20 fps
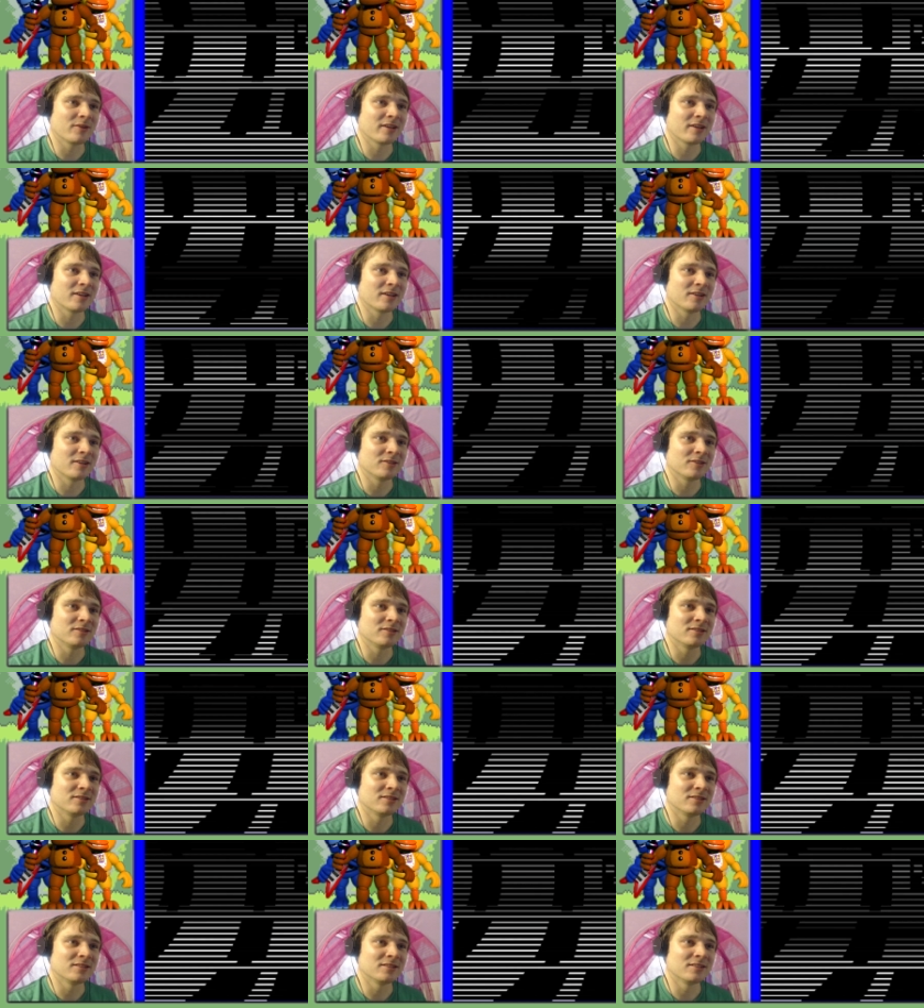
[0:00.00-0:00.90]
I go?
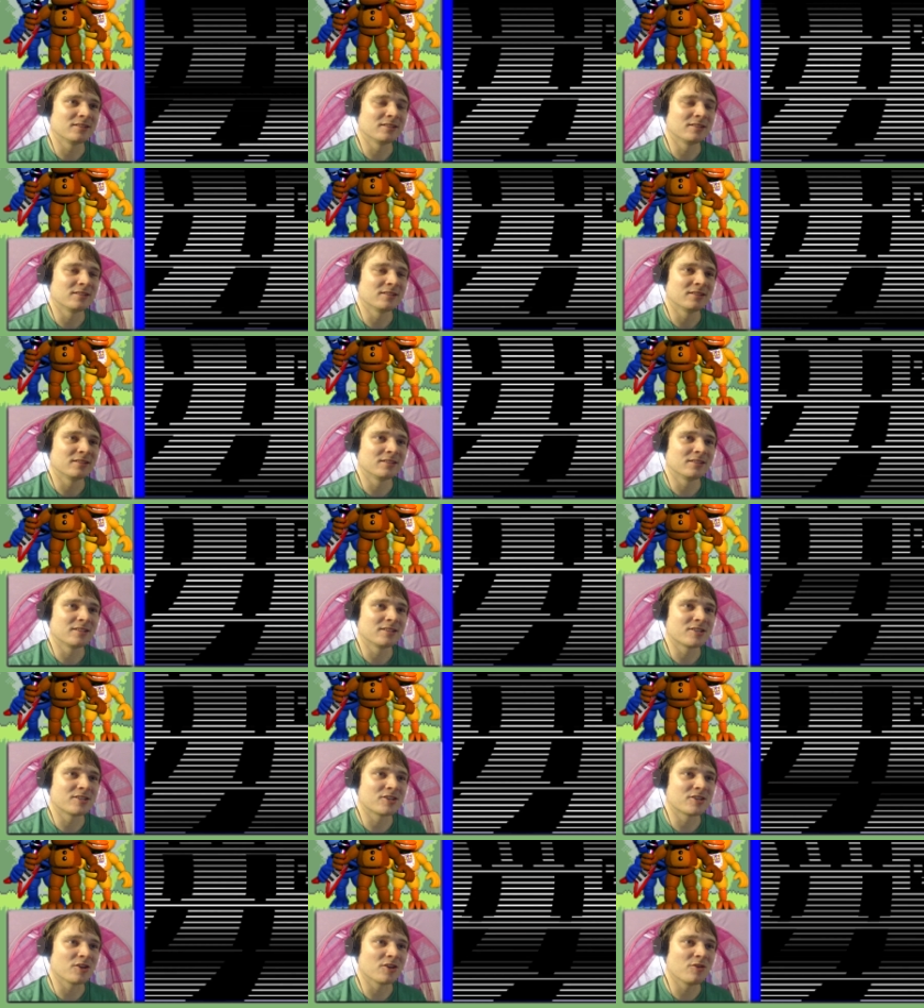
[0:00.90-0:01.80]

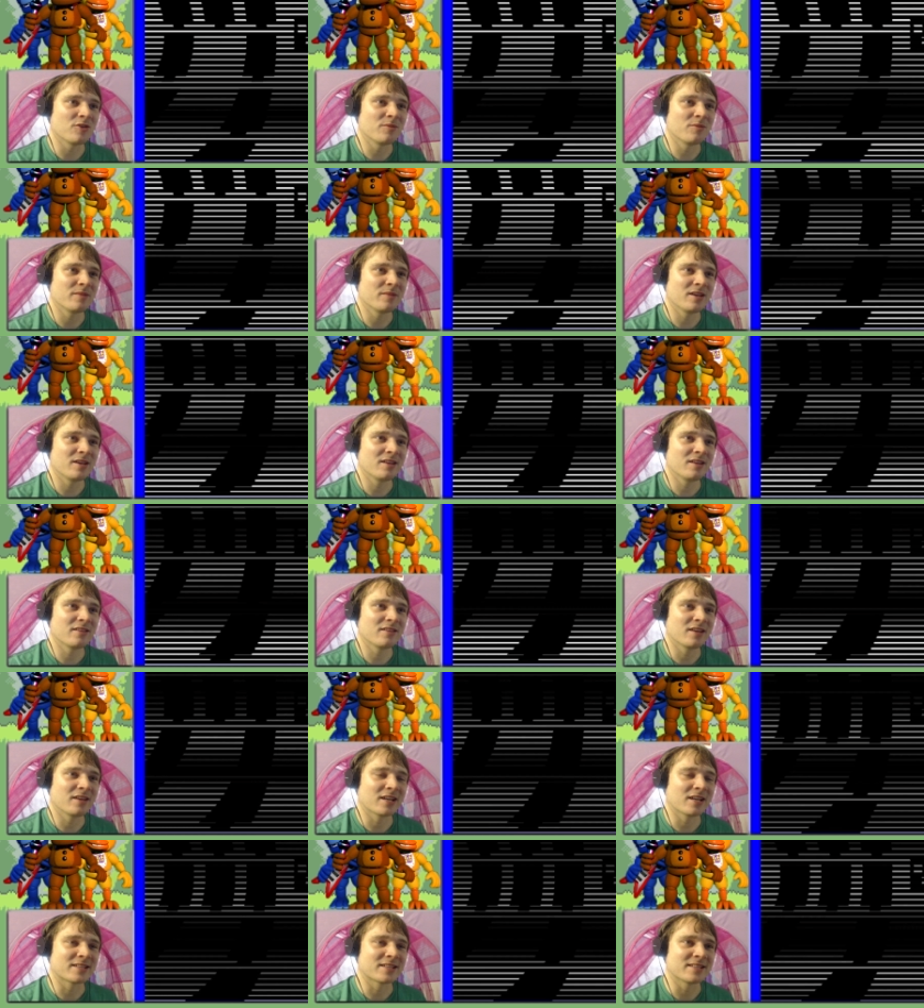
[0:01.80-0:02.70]
Show me
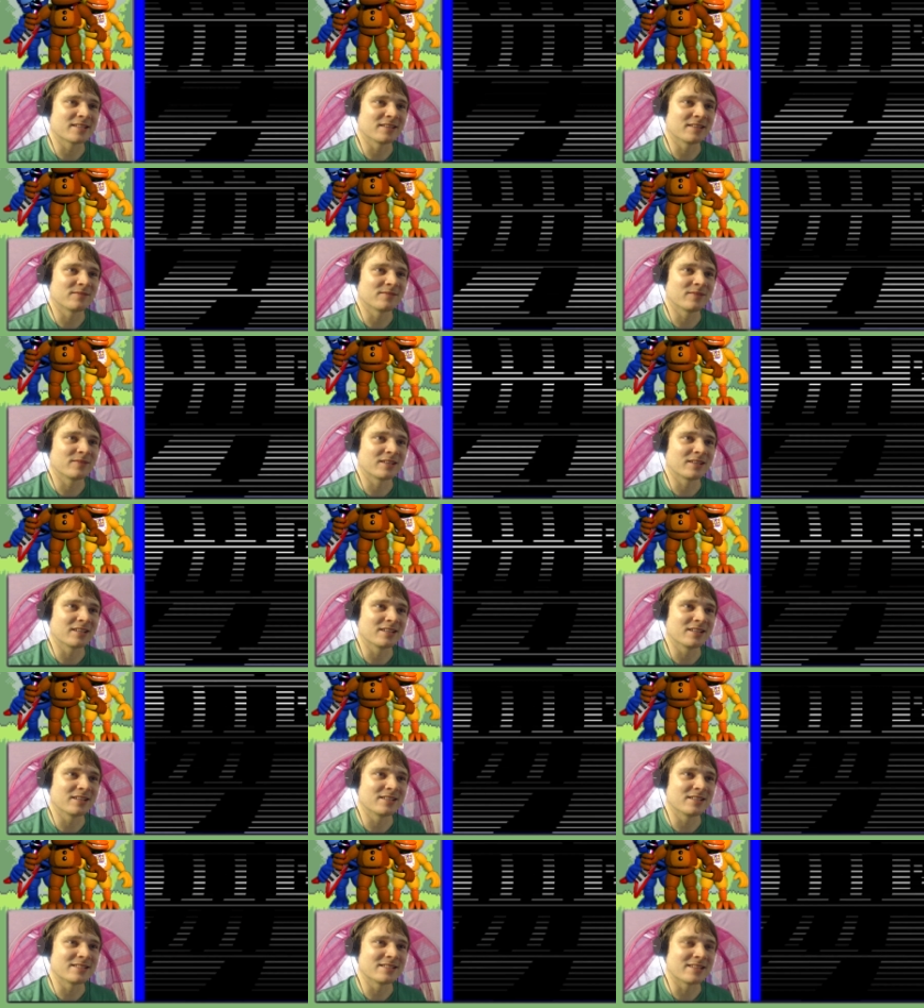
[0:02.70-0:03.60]
the exit
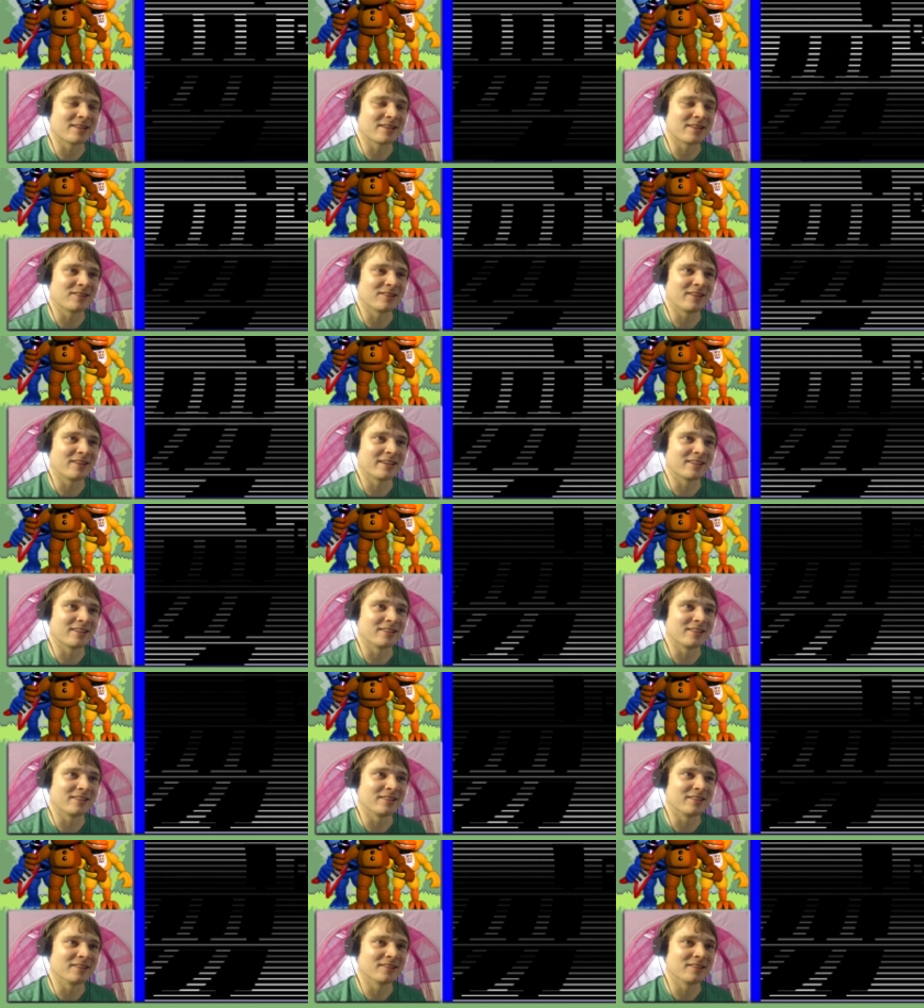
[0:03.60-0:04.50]
because I don't like it
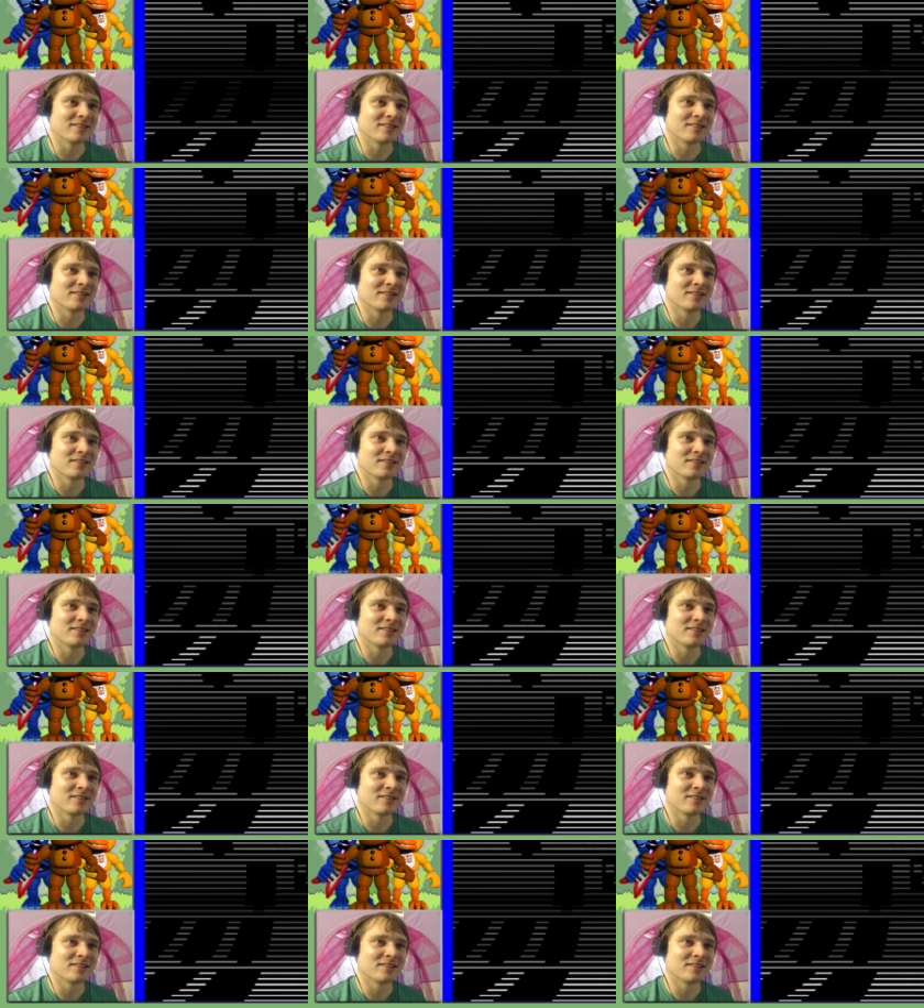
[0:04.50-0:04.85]
in here.